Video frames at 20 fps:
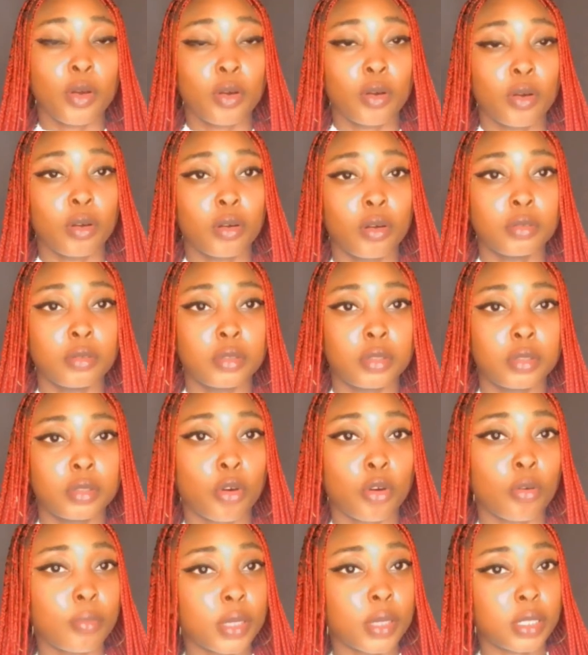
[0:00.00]
on the
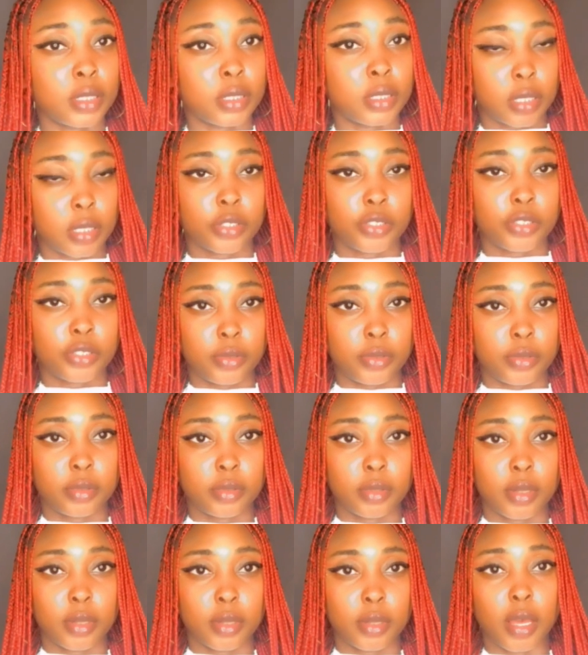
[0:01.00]
comment section.
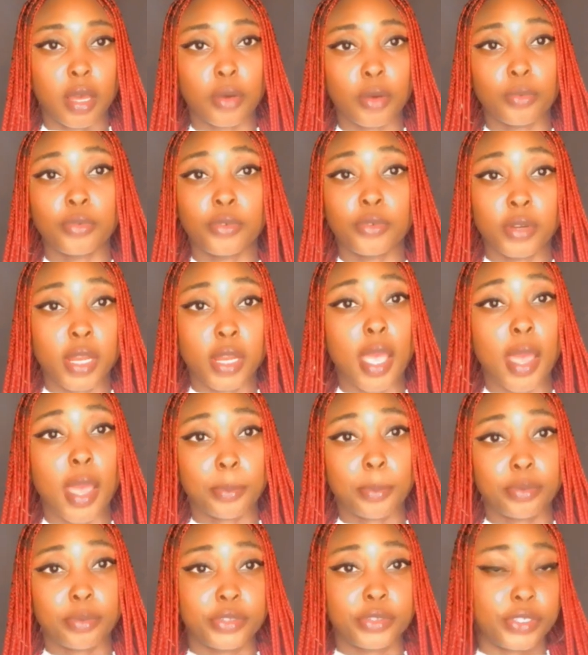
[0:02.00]
I would really
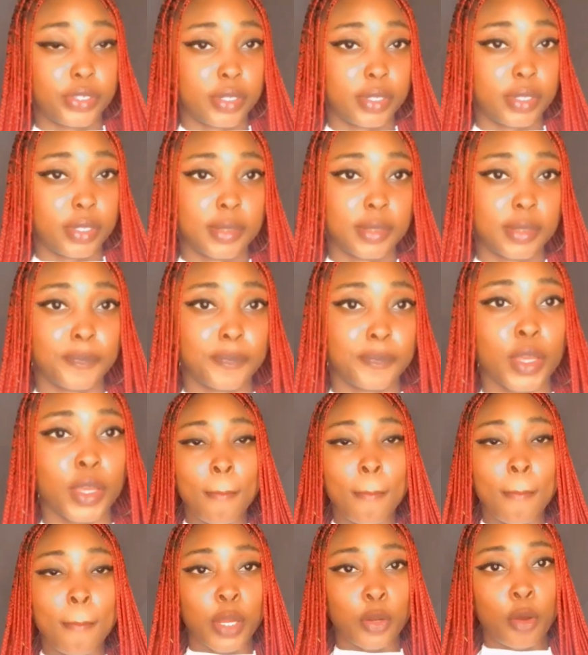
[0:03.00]
appreciate it. My
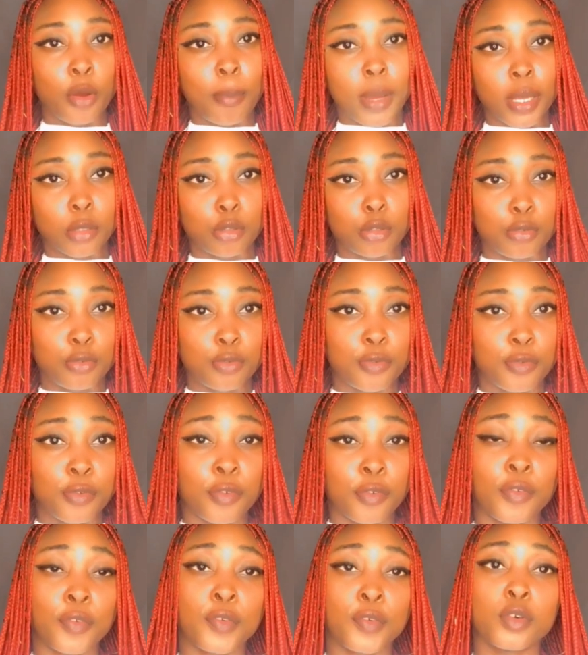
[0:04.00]
number two
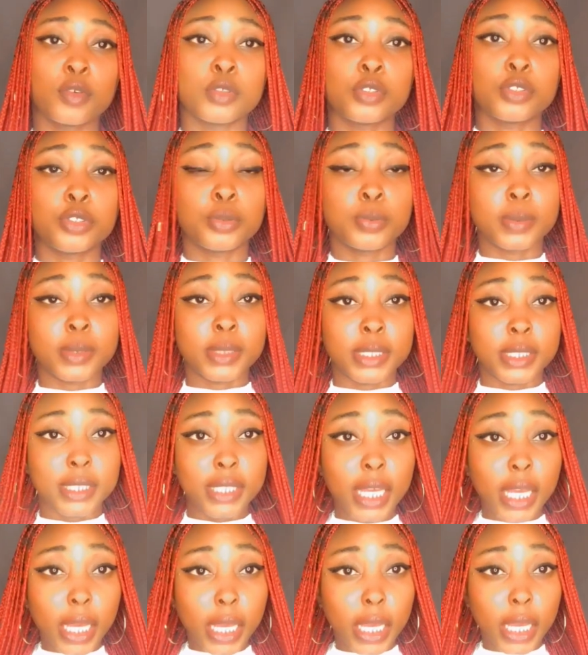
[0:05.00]
for
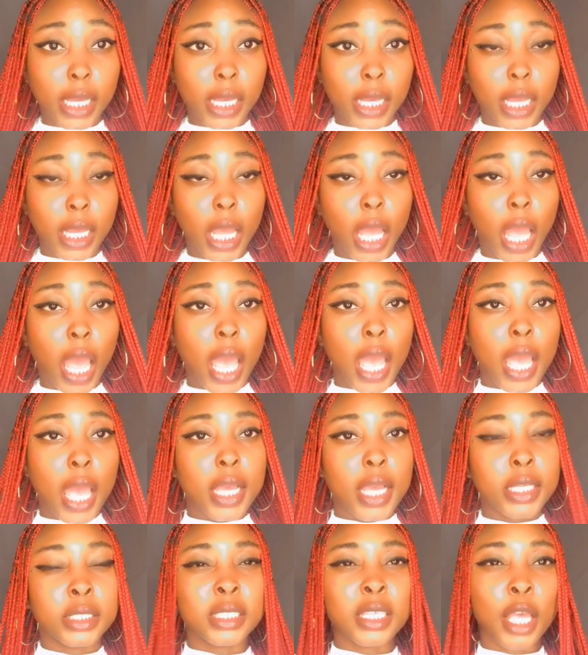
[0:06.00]
today
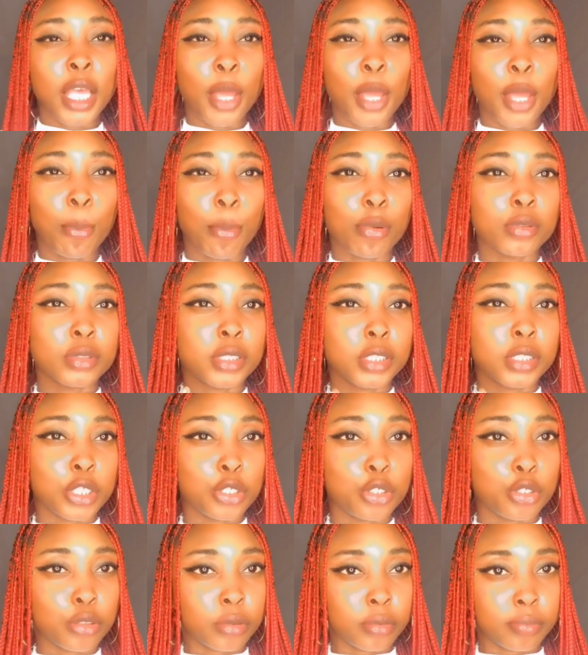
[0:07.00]
is
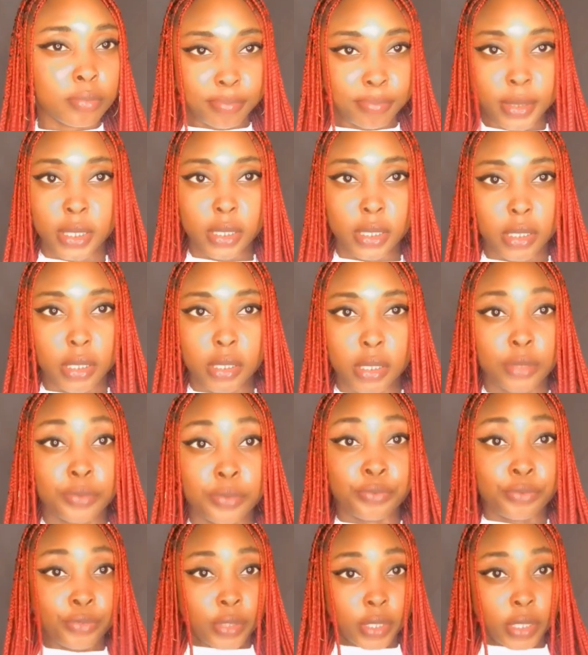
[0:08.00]
importation business.
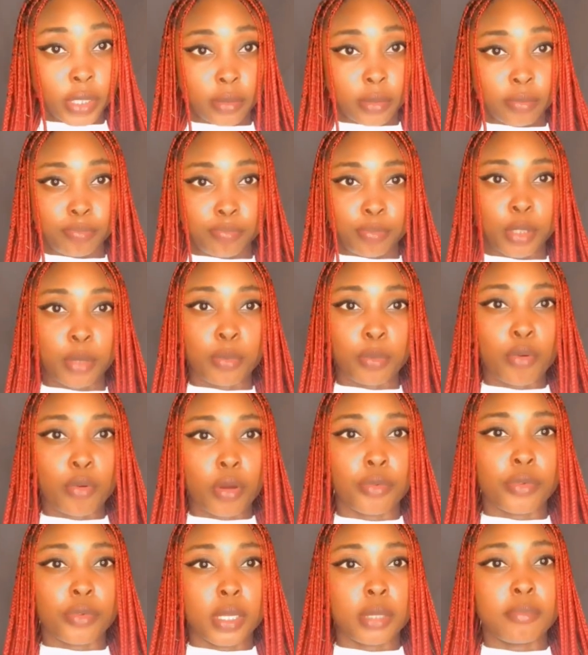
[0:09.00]
Really, people are
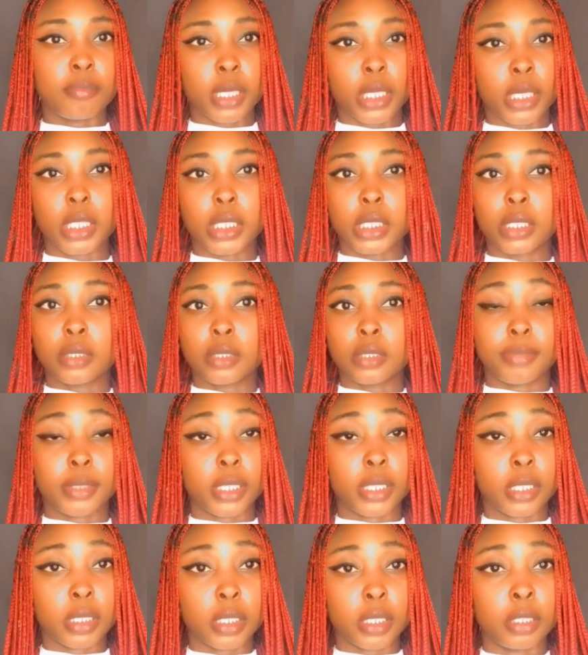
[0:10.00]
really making it big
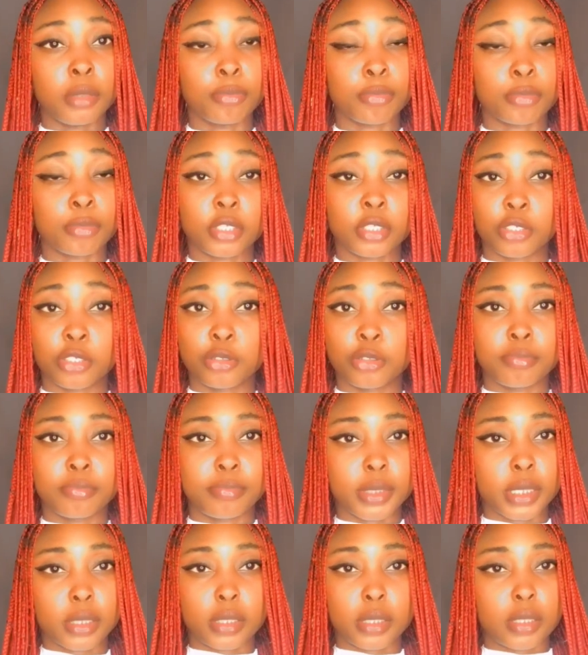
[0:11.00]
in importation
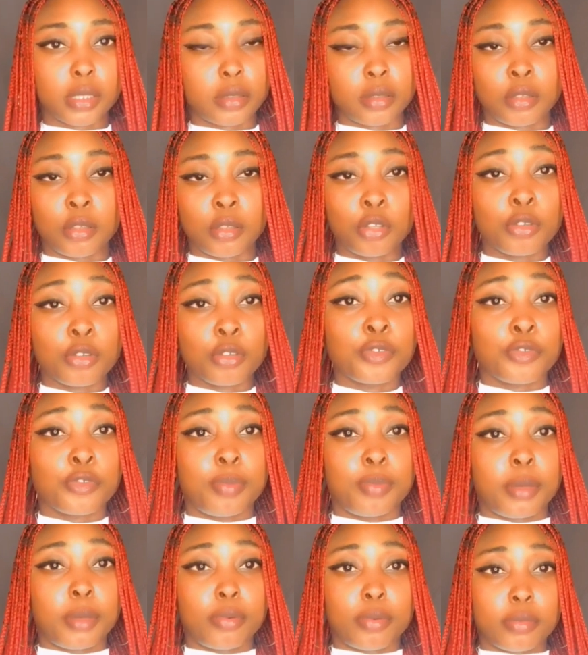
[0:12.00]
business. A lot of
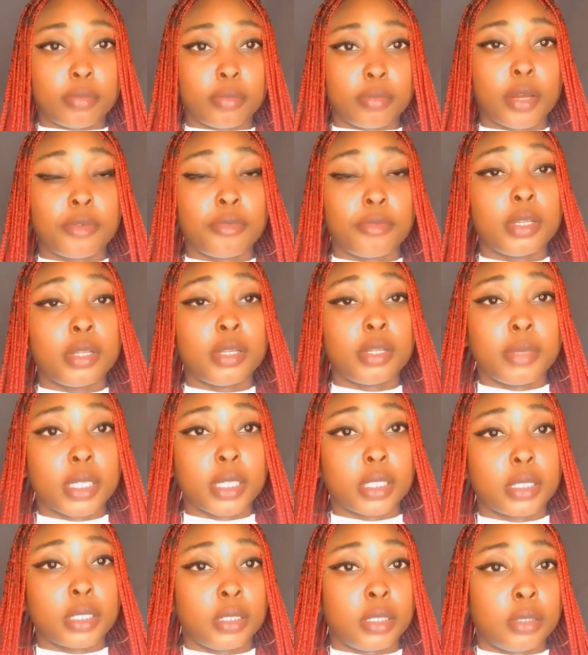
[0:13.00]
people are really making
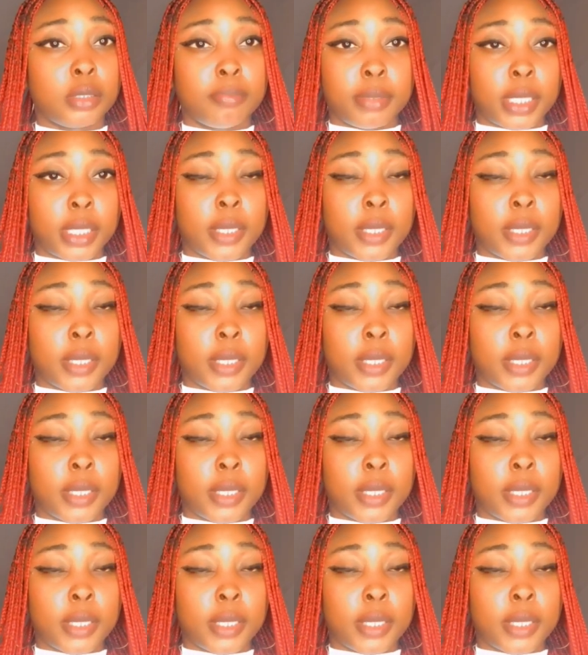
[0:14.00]
it big.